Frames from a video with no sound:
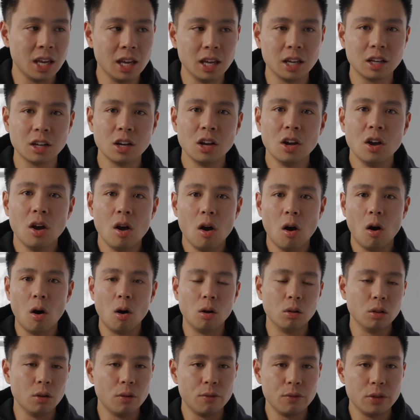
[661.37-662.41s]
take
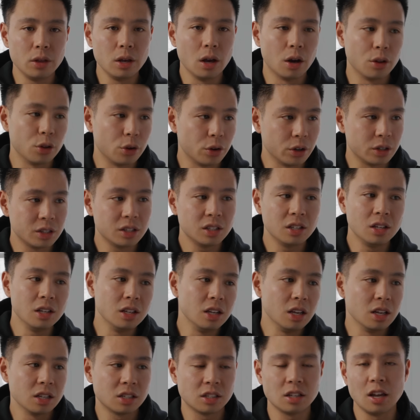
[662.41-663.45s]
all of the other
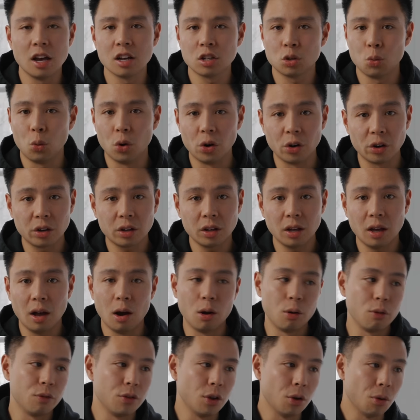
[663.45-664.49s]
tedious guesswork
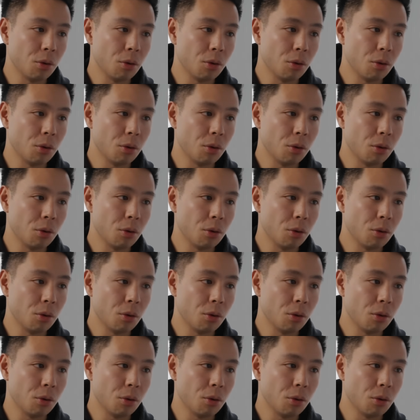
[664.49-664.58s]
out of